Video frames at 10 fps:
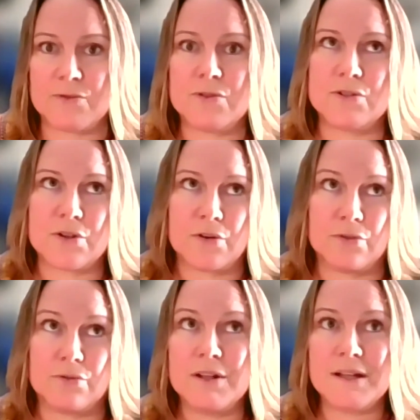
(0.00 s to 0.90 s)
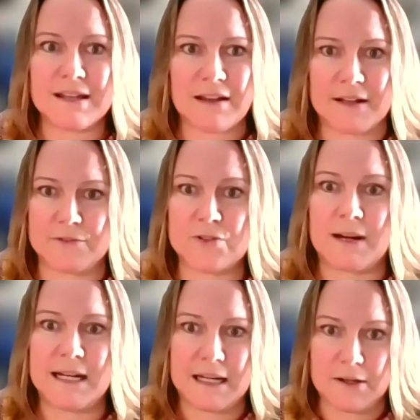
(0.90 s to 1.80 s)
So kind of
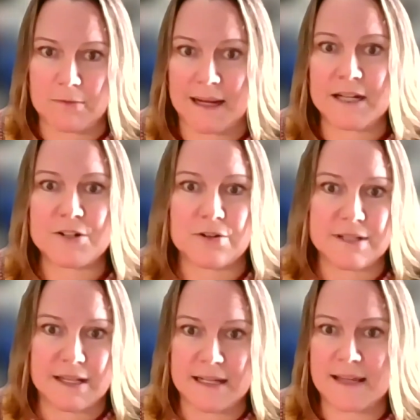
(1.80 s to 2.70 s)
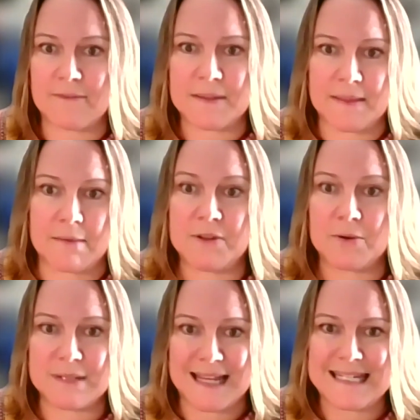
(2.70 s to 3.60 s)
training your managers and giving them
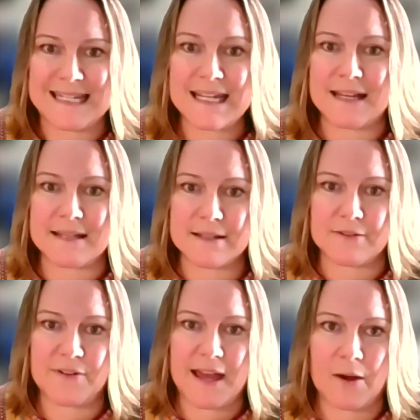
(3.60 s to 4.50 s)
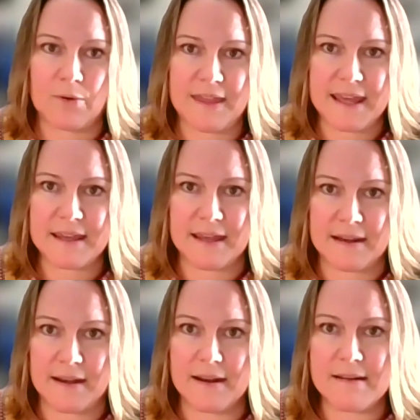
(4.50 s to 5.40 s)
those ideas of how they
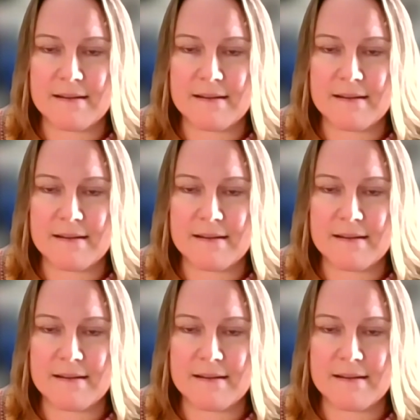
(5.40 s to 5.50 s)
can